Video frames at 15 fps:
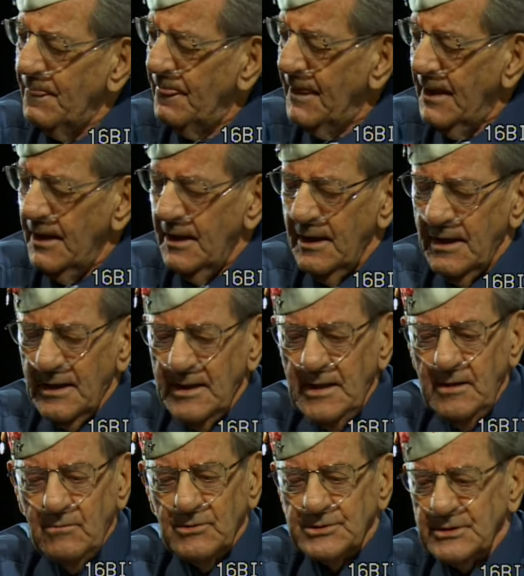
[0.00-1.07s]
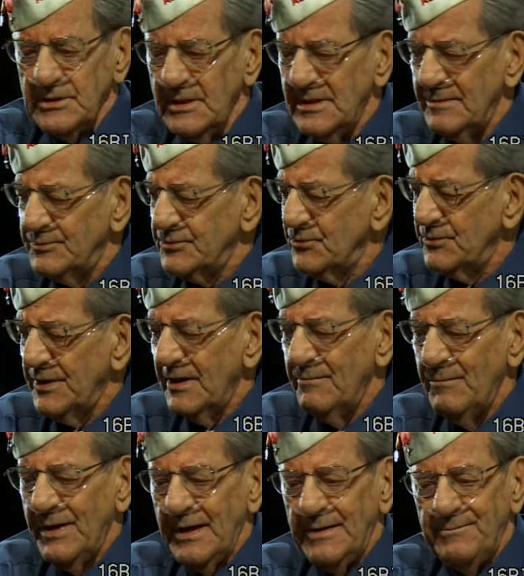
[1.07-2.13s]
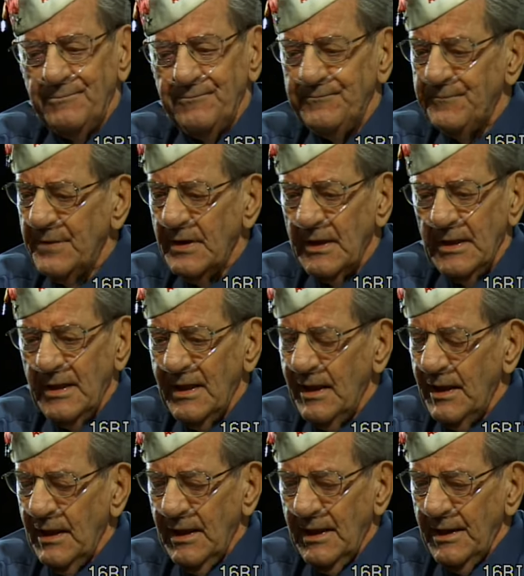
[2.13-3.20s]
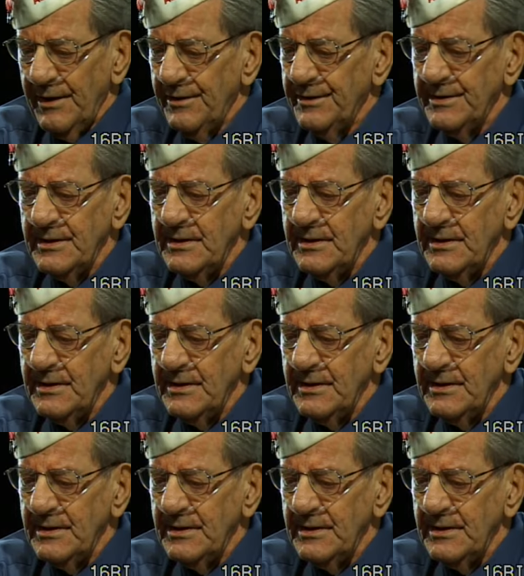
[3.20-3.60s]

he was cut up so damn bad. He,